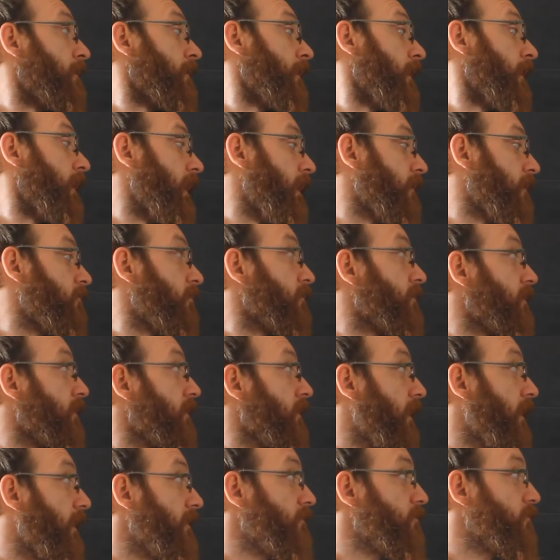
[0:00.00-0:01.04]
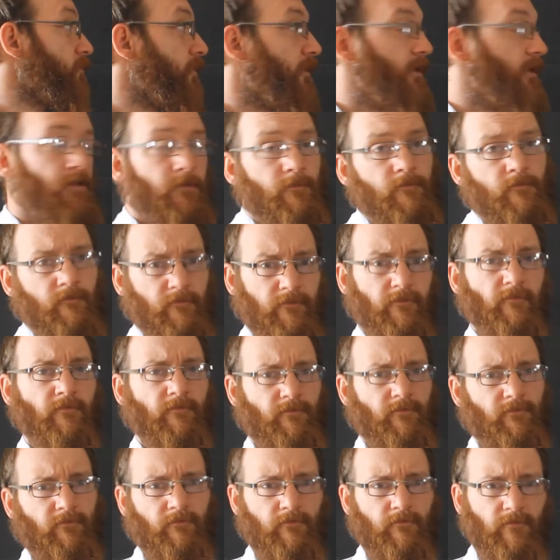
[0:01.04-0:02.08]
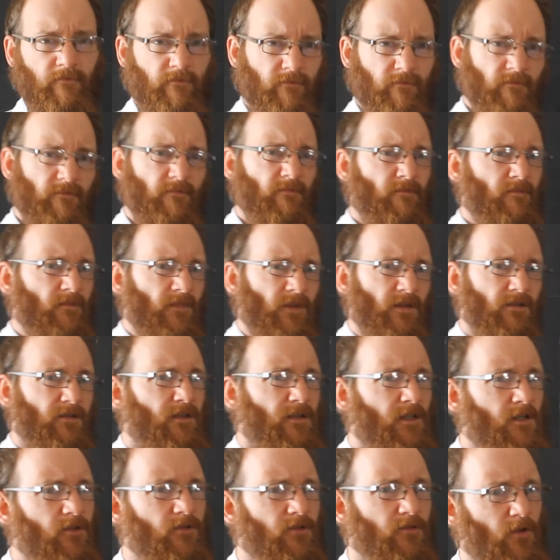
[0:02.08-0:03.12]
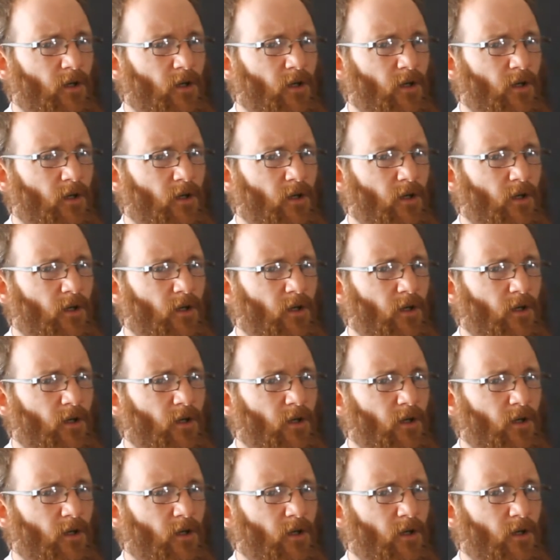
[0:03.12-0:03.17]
And for the last one, there is